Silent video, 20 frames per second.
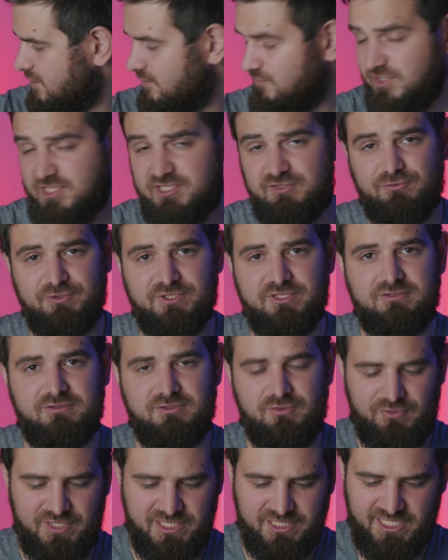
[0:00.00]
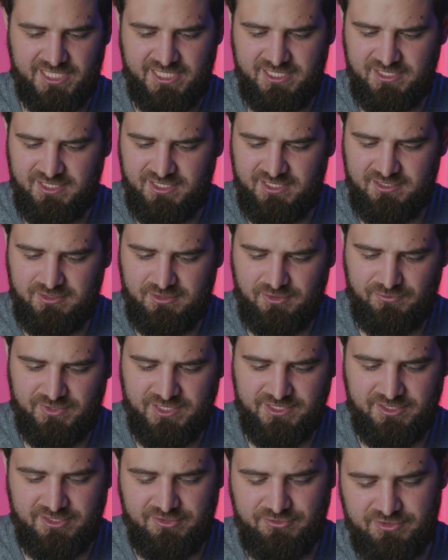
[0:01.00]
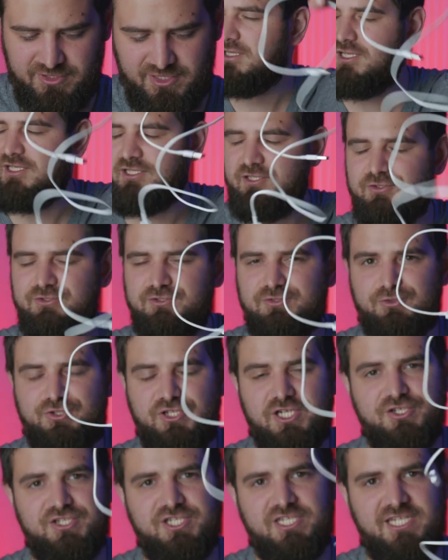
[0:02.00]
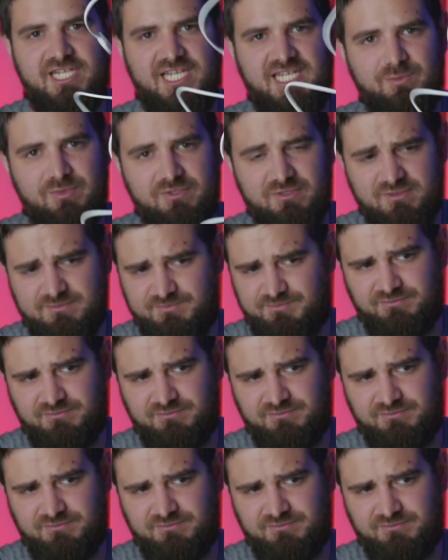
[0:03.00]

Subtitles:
this was quite handy, quite in use, and also charging cable.